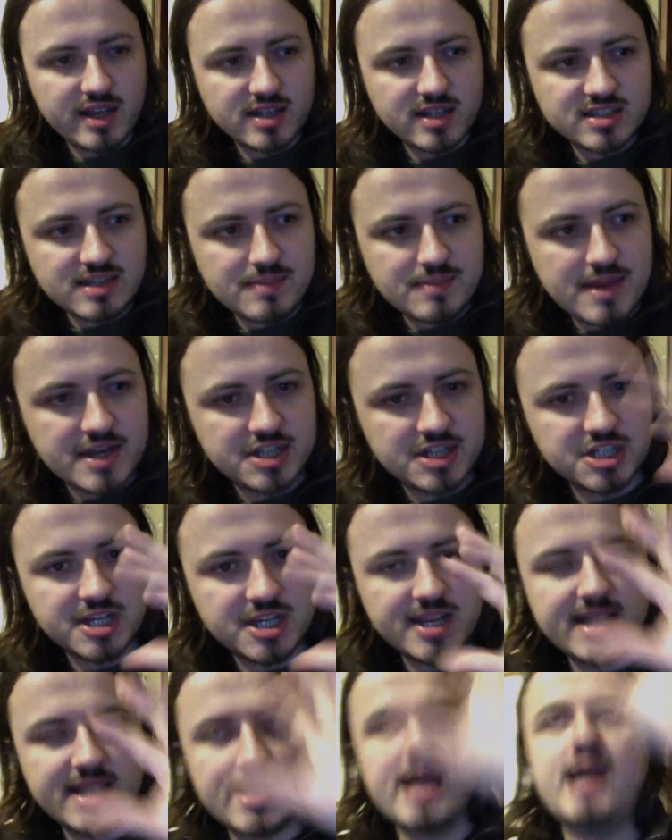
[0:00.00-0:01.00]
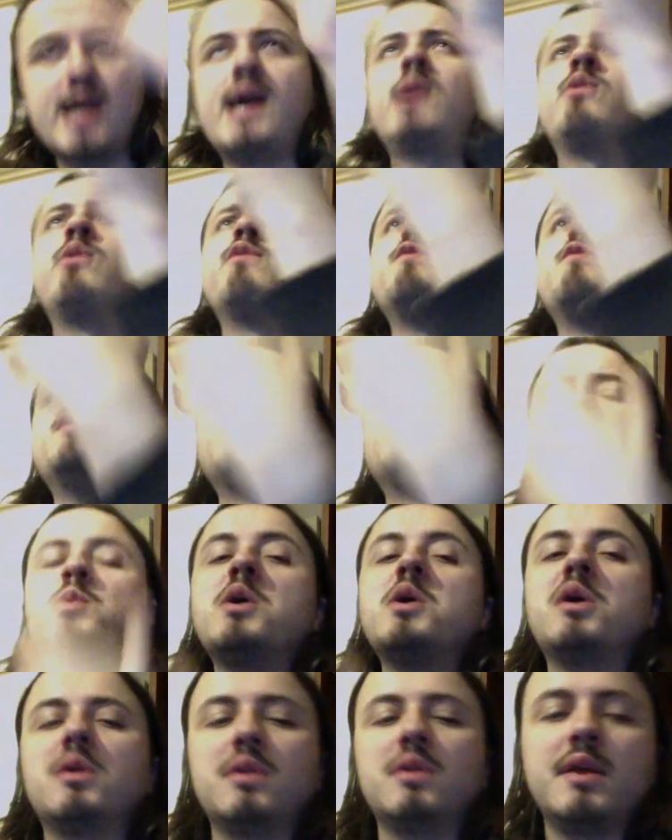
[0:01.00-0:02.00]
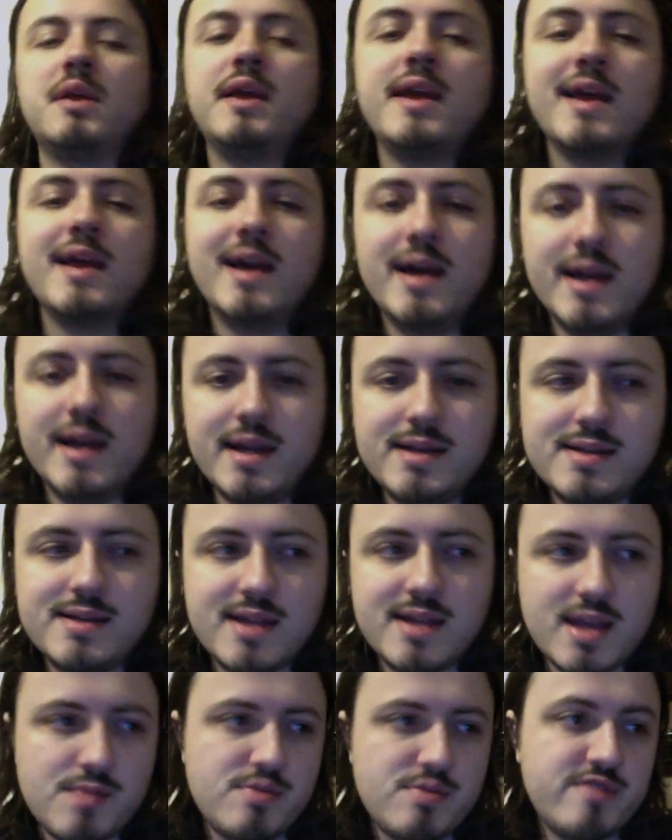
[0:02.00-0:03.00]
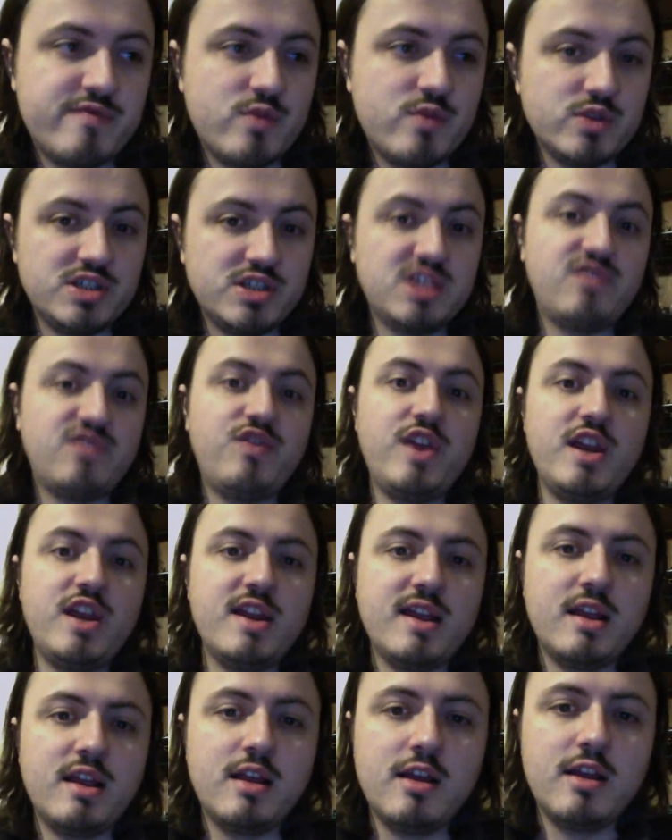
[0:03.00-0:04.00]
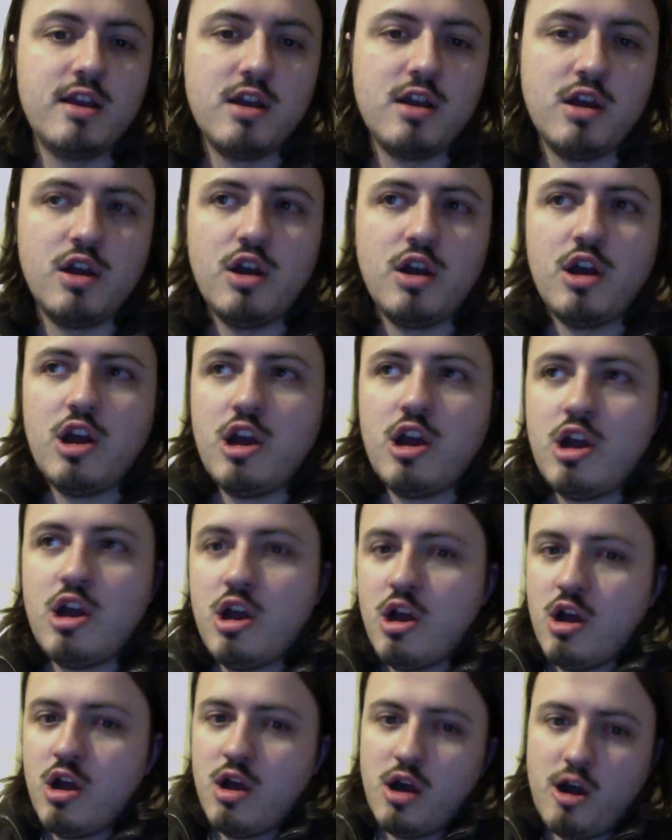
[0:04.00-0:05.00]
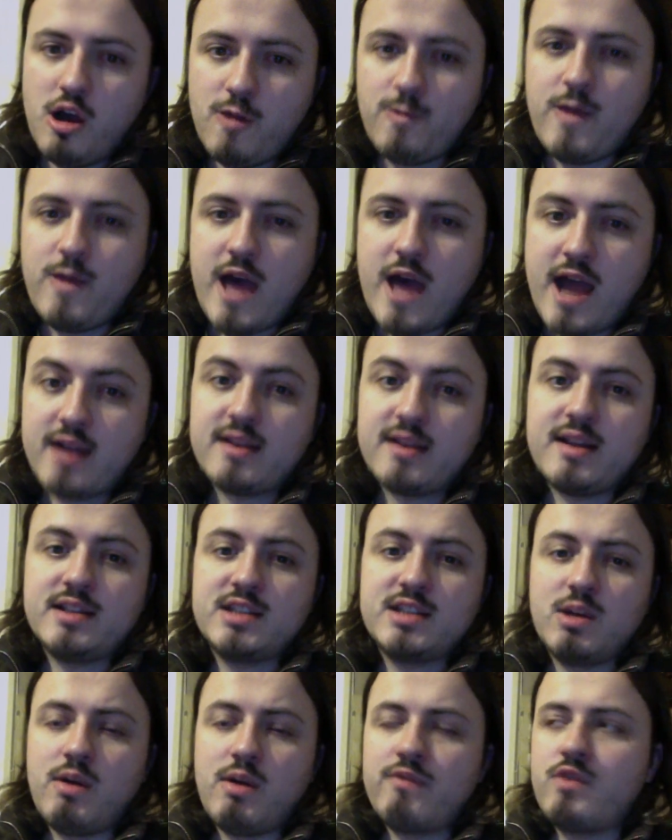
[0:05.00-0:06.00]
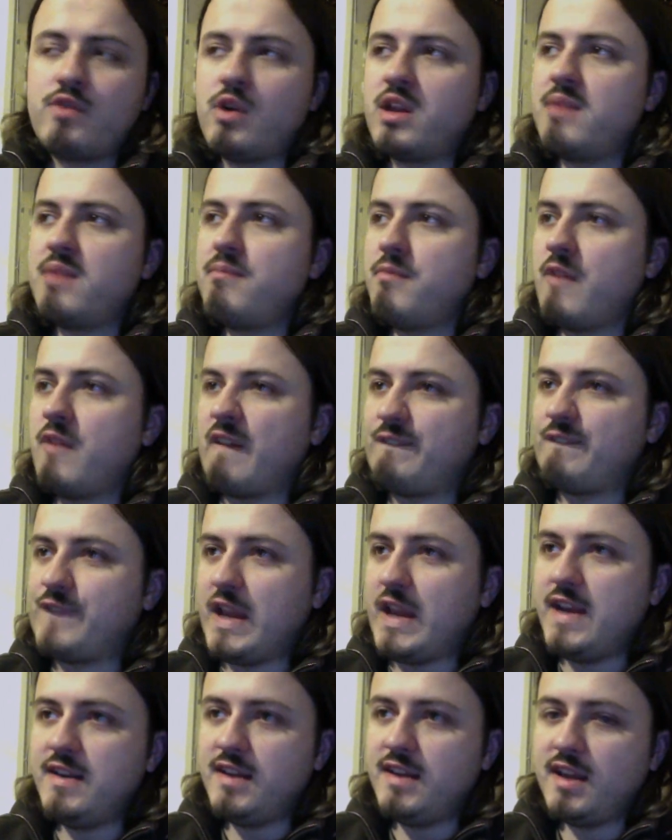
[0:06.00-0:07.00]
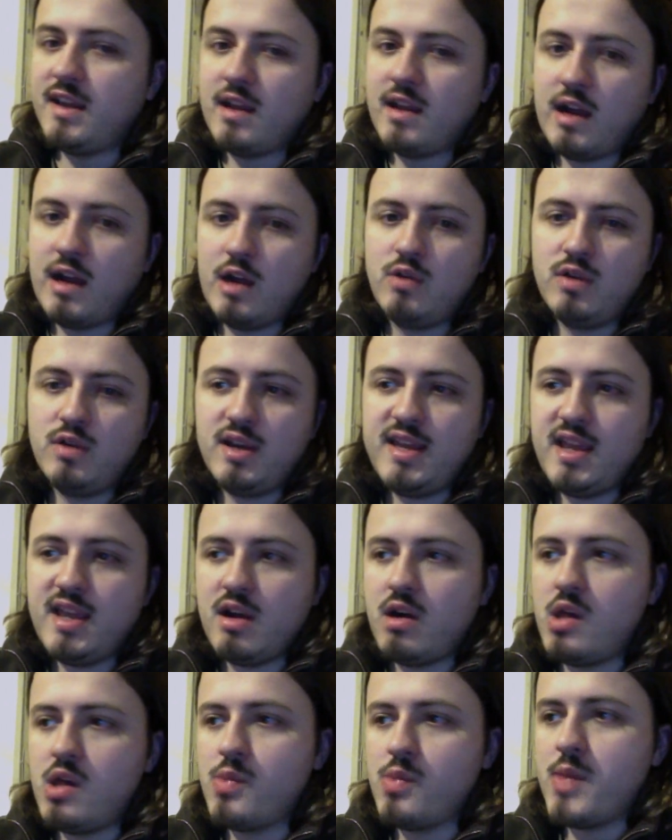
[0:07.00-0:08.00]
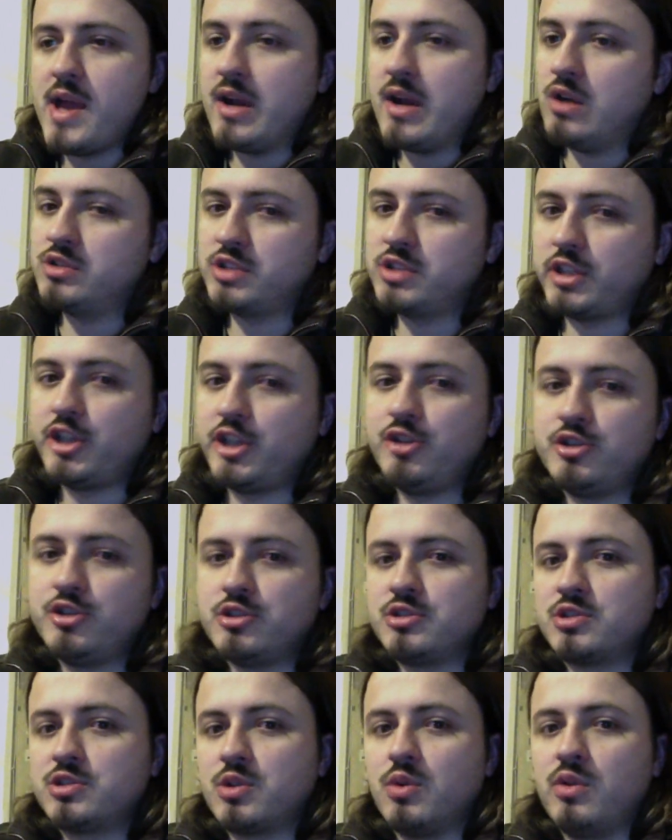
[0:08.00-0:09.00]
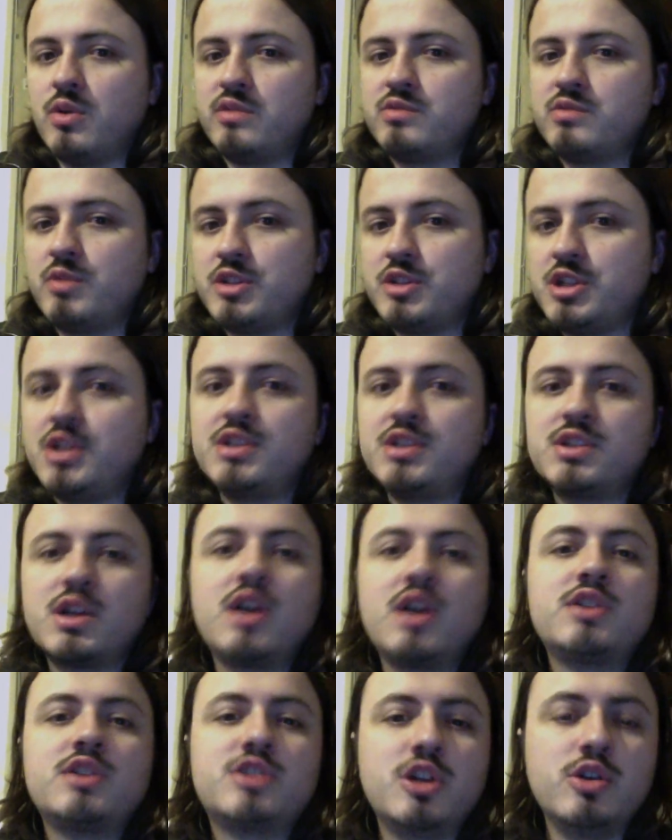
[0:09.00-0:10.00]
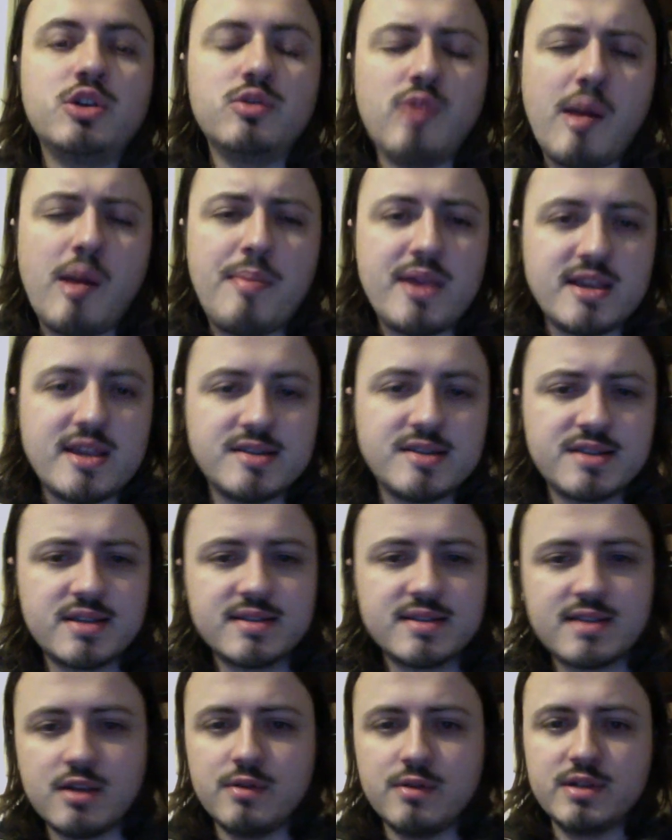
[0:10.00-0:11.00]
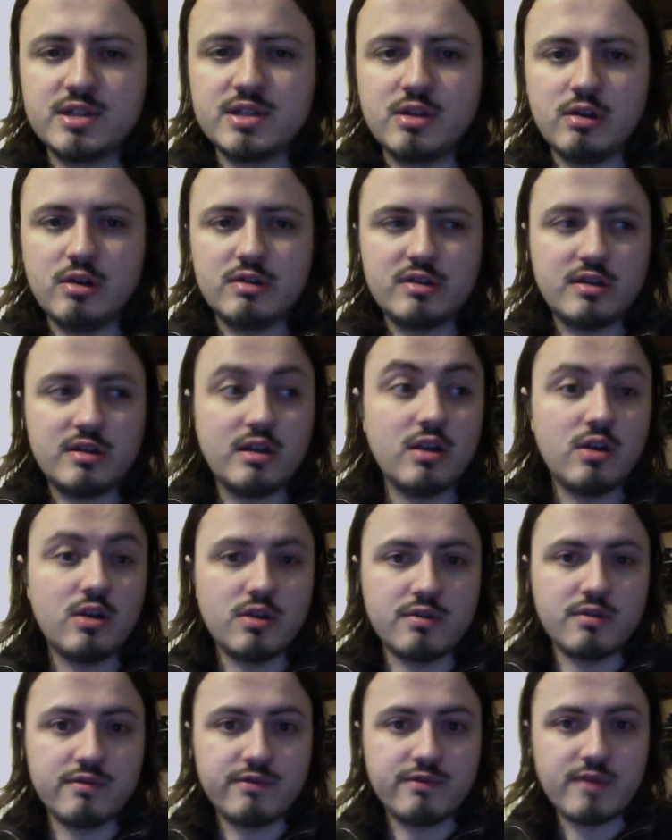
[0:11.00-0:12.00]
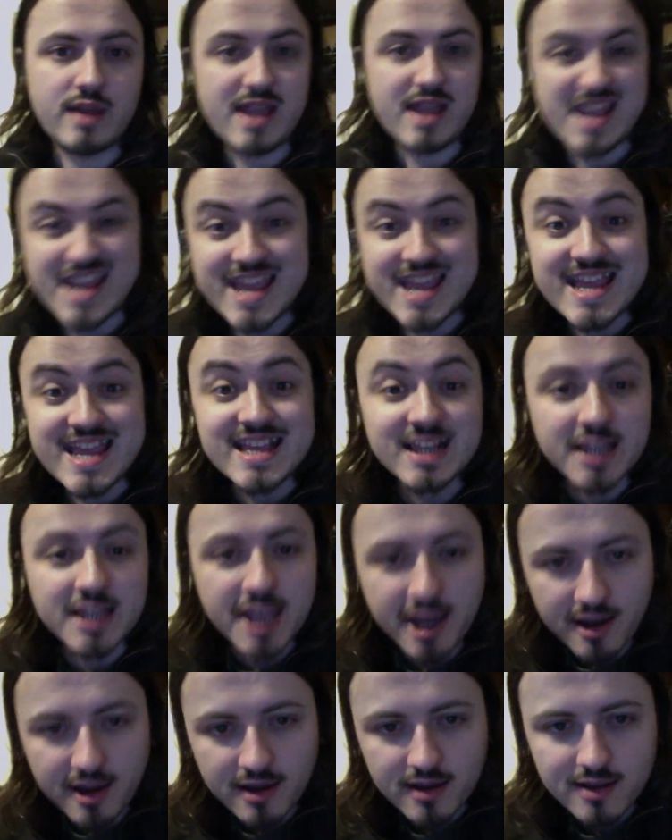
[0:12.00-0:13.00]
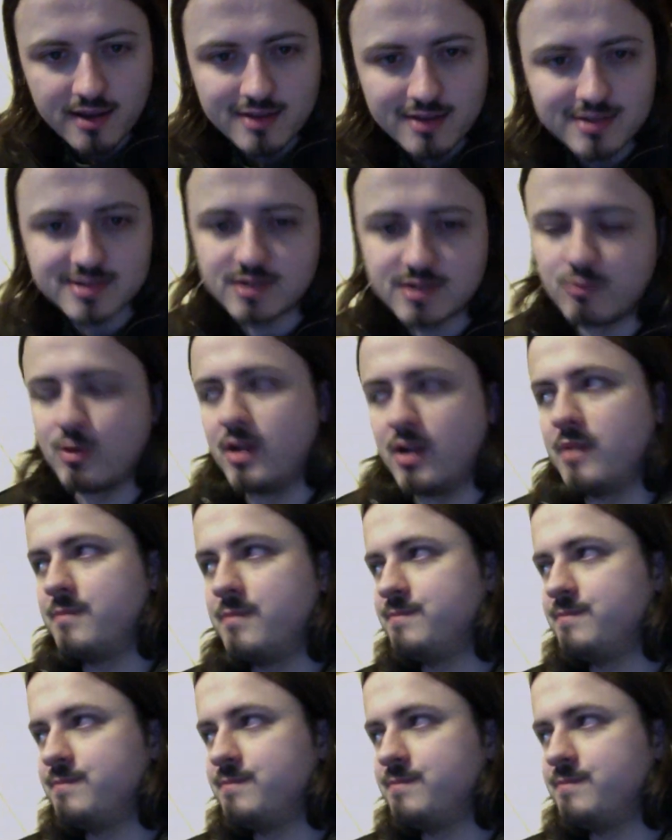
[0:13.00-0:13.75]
some energy out of the swirl into him, and of course he's feeding on that. So I've got him feeding only on their constitution scores, which is 2 apiece. So it's not a lot of healing, as it were.